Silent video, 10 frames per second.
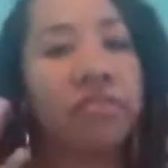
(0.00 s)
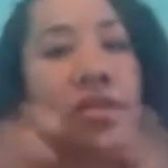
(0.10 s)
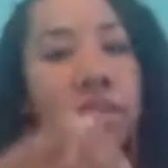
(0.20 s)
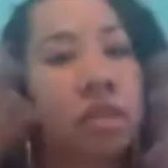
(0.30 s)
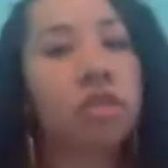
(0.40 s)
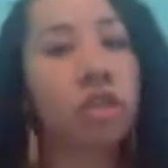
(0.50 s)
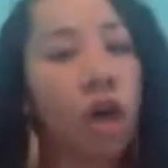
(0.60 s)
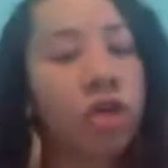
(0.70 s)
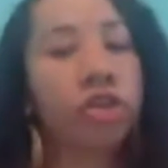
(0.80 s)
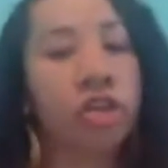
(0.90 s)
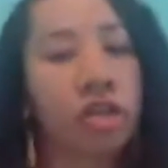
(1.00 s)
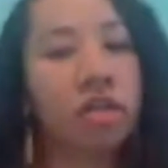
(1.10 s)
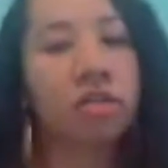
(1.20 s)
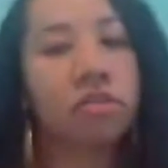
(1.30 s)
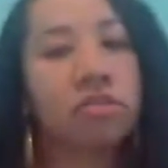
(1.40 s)
a
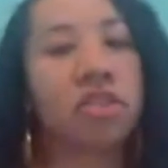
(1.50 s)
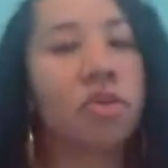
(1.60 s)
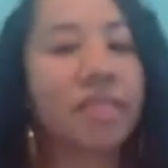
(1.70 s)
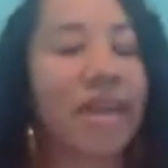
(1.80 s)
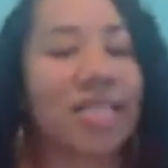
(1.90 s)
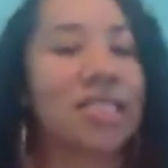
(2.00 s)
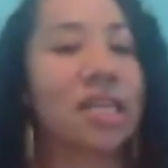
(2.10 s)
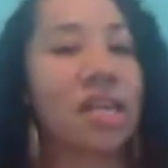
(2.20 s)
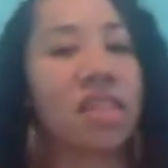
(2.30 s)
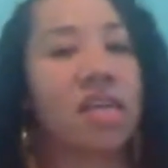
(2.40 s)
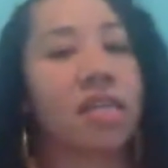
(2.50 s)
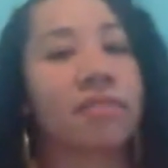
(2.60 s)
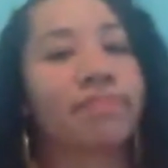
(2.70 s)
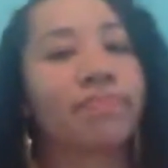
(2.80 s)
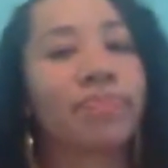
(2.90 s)
longer, lasting thing.
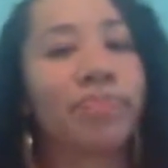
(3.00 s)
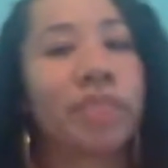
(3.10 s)
So,